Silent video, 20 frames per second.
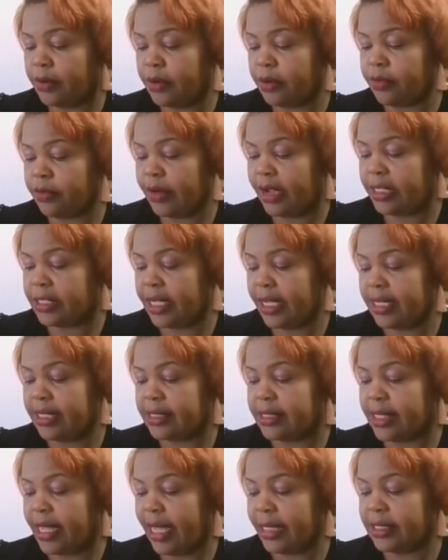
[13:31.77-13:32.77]
greater
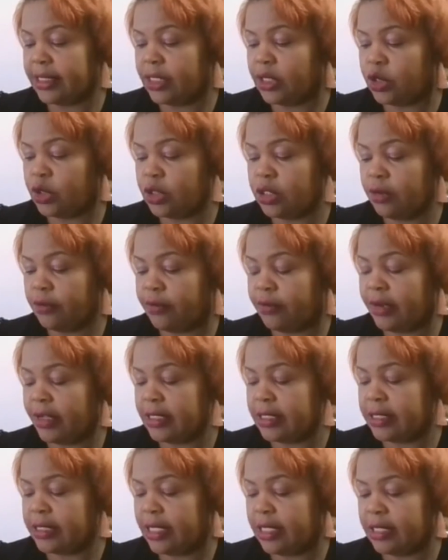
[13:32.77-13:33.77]
insight into
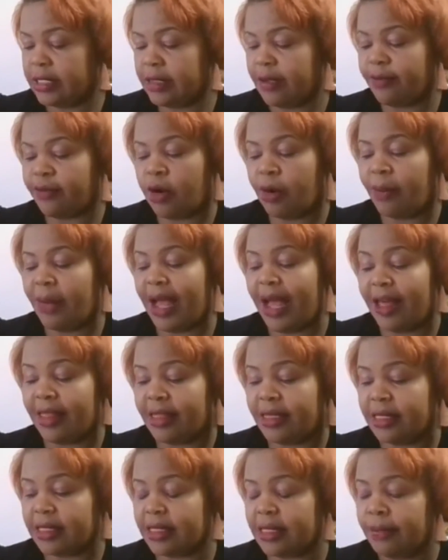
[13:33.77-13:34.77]
differences from
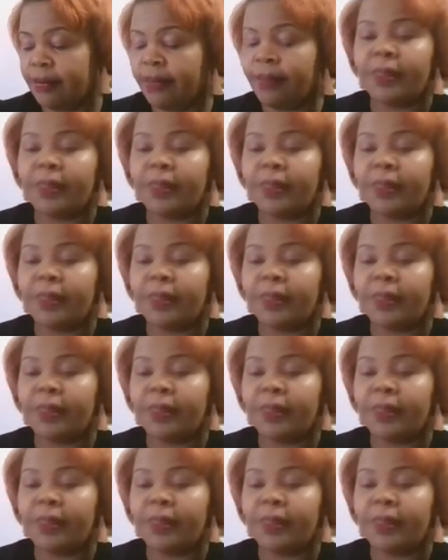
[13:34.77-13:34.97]
others.